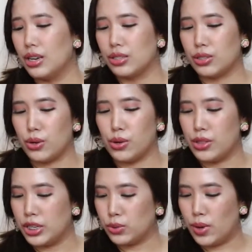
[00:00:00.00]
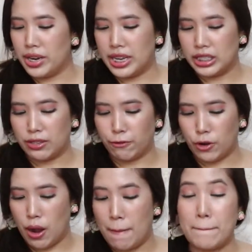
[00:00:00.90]
So this one is
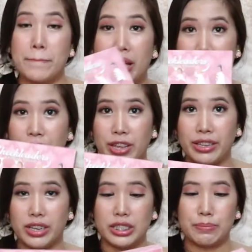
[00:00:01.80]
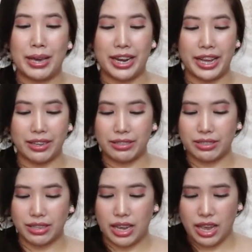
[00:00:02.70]
from Benefit
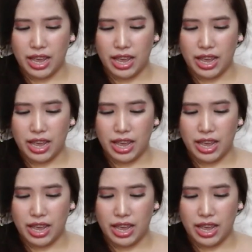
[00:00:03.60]
Cosmetics.